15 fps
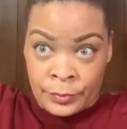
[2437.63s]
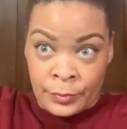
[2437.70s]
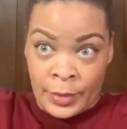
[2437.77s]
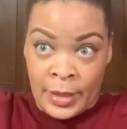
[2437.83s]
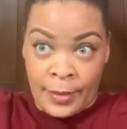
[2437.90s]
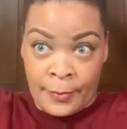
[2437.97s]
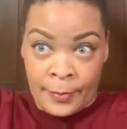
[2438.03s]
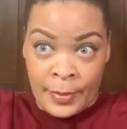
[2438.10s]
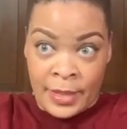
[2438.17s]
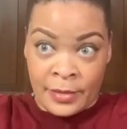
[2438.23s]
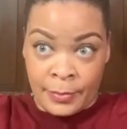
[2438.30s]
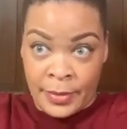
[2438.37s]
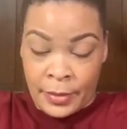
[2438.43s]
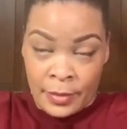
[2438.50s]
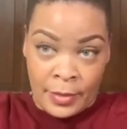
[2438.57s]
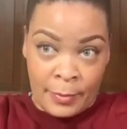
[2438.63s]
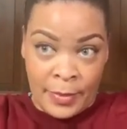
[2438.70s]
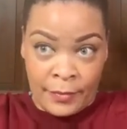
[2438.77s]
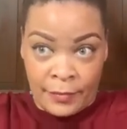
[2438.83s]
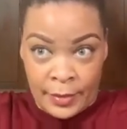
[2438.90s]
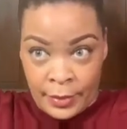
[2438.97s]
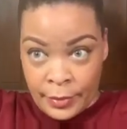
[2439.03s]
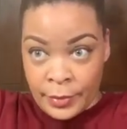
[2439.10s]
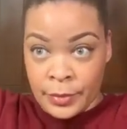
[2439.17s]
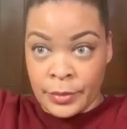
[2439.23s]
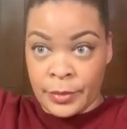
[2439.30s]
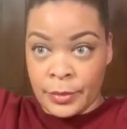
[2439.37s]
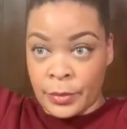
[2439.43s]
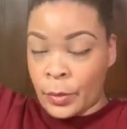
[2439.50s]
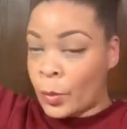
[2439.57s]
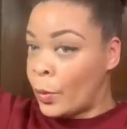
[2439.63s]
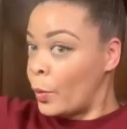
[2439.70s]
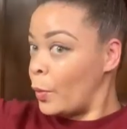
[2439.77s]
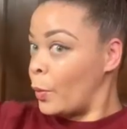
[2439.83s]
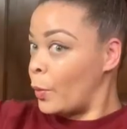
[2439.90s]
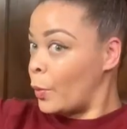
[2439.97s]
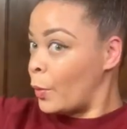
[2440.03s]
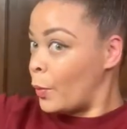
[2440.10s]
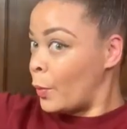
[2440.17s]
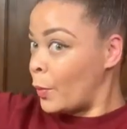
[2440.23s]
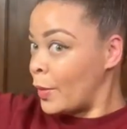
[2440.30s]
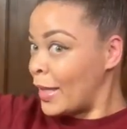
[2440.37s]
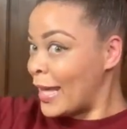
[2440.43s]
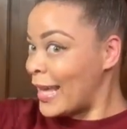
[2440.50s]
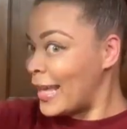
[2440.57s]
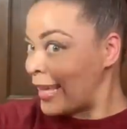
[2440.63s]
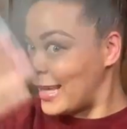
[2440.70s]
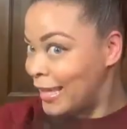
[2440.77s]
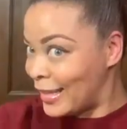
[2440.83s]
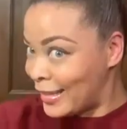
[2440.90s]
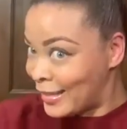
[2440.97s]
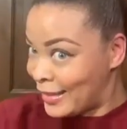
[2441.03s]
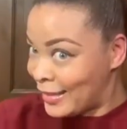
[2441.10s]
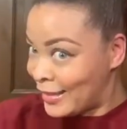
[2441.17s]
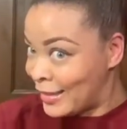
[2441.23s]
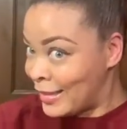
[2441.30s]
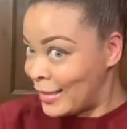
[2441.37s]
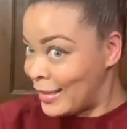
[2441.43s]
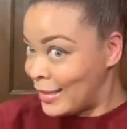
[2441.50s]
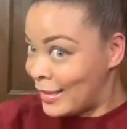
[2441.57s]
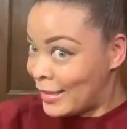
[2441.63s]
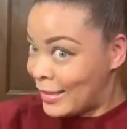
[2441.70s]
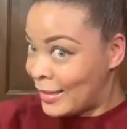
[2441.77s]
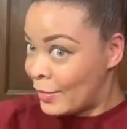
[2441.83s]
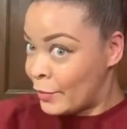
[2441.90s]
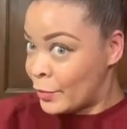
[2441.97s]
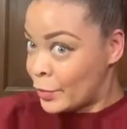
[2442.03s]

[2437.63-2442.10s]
Yep, that's better than my fingers. Whoop! Yay! For